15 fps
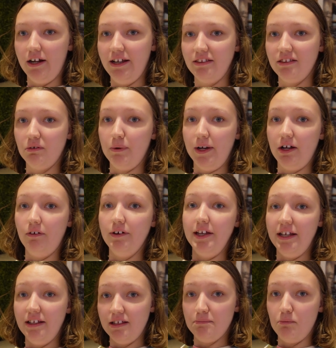in the Regal
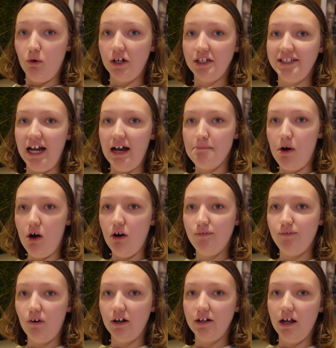in the Moorestown Mall
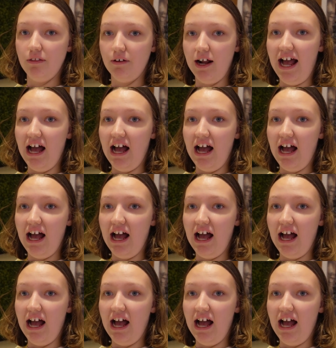for another